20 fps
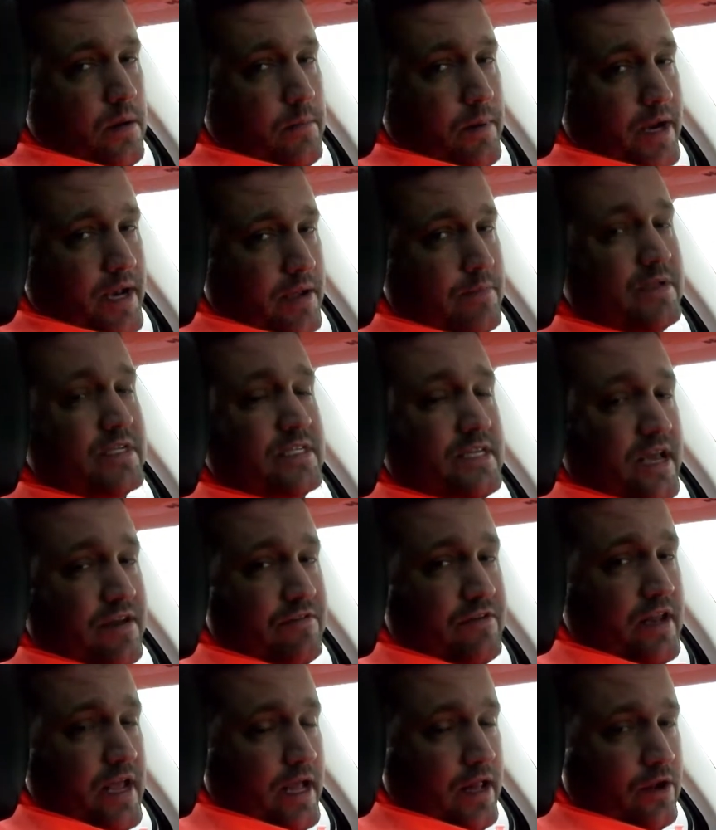My name is
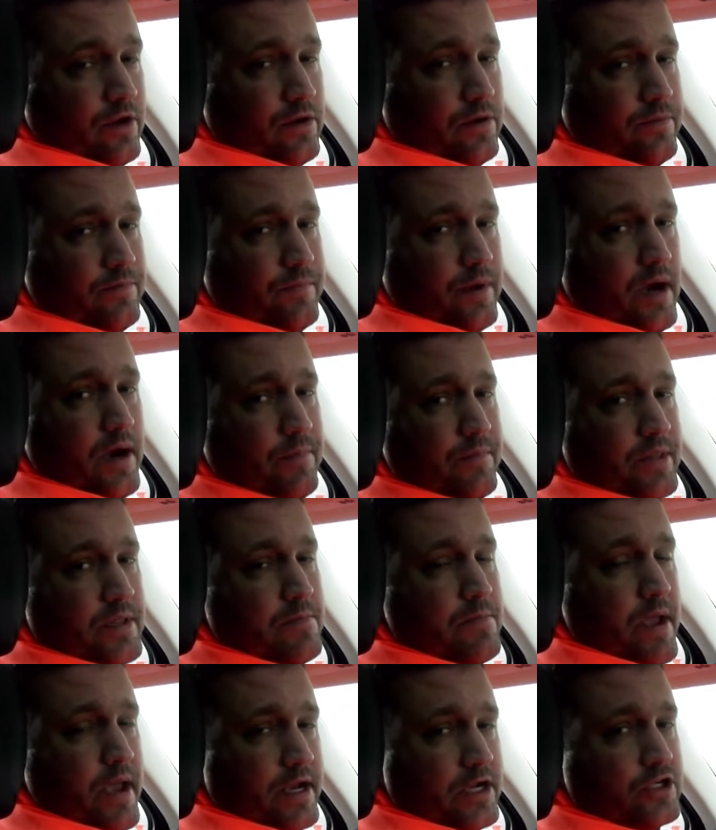David Ayler. I'm the
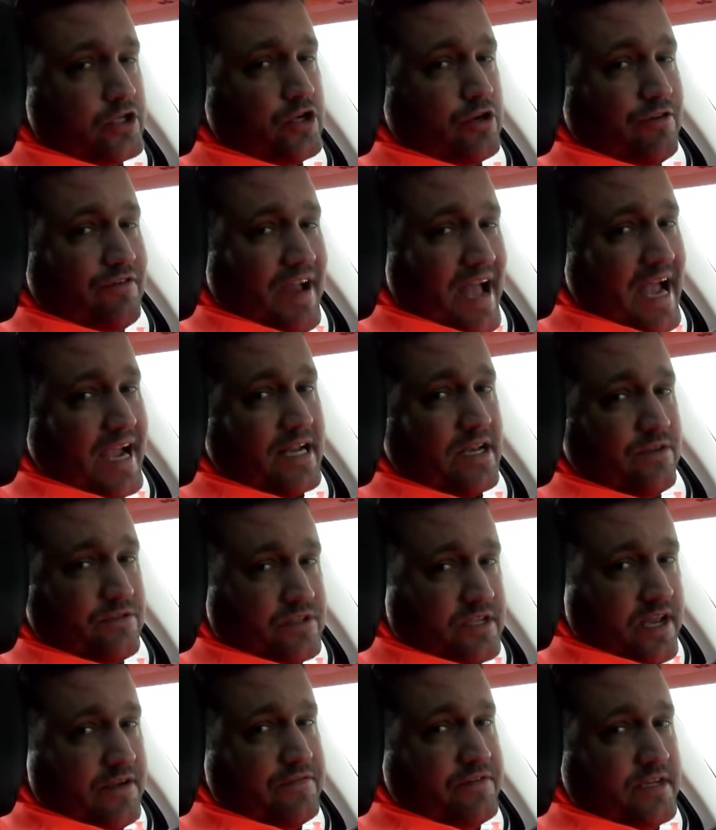manager of active
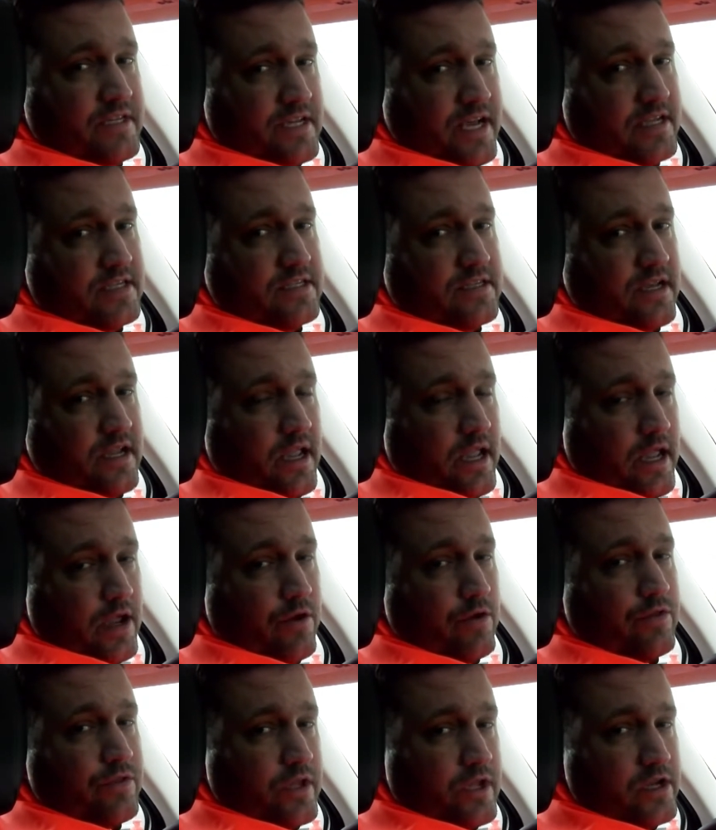safety testing here
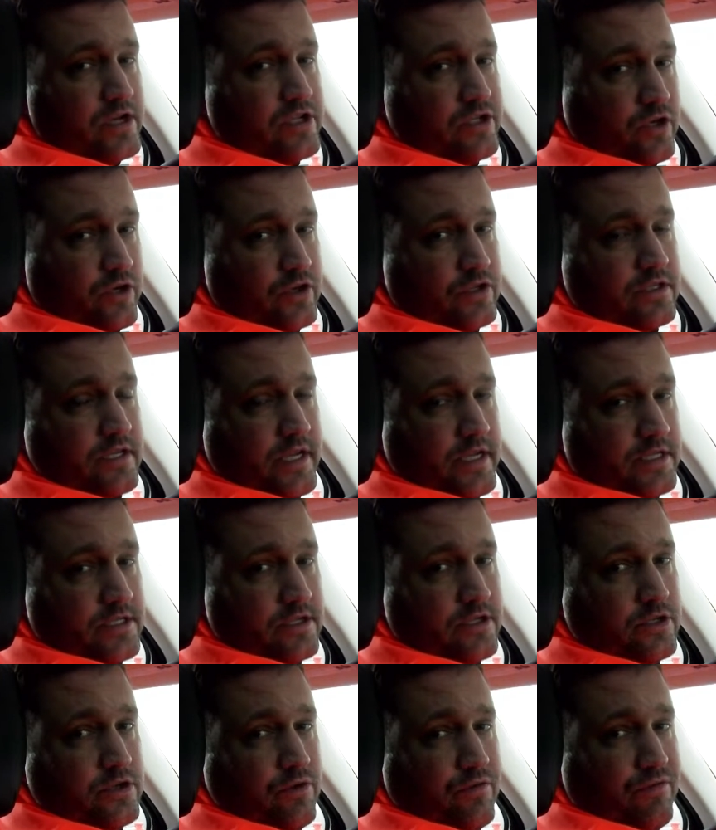at the Insurance
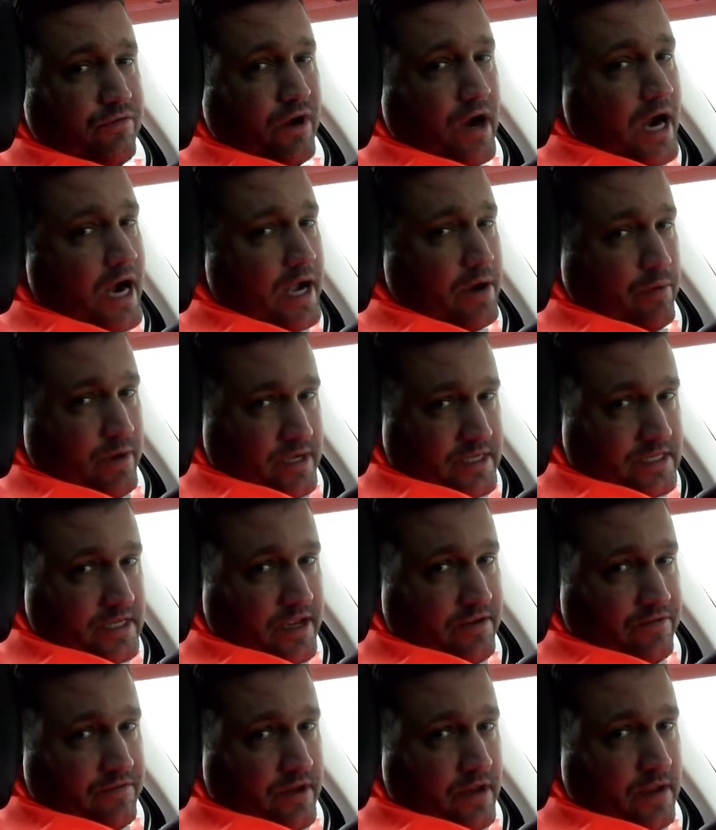Institute for Highway
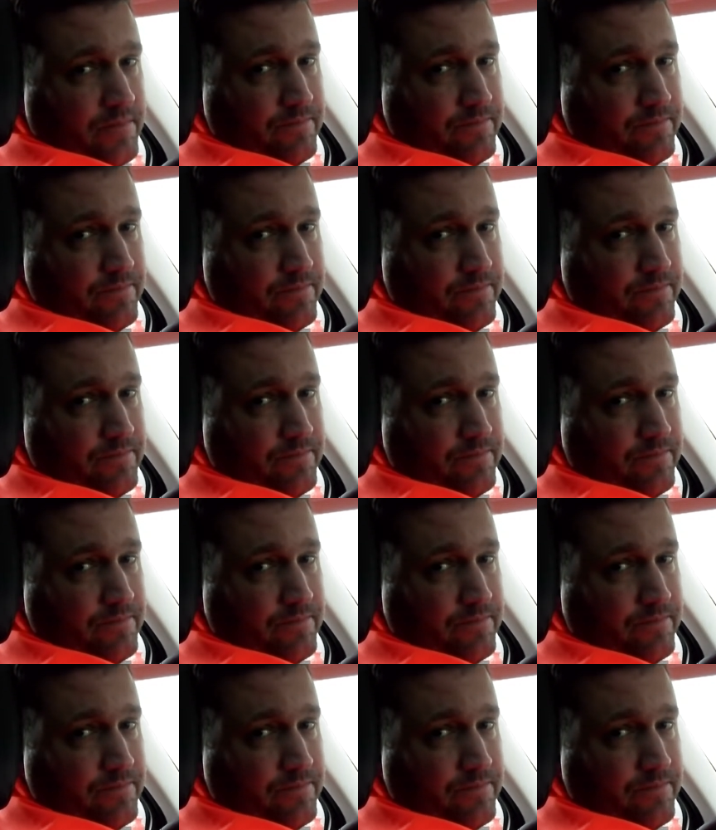Safety.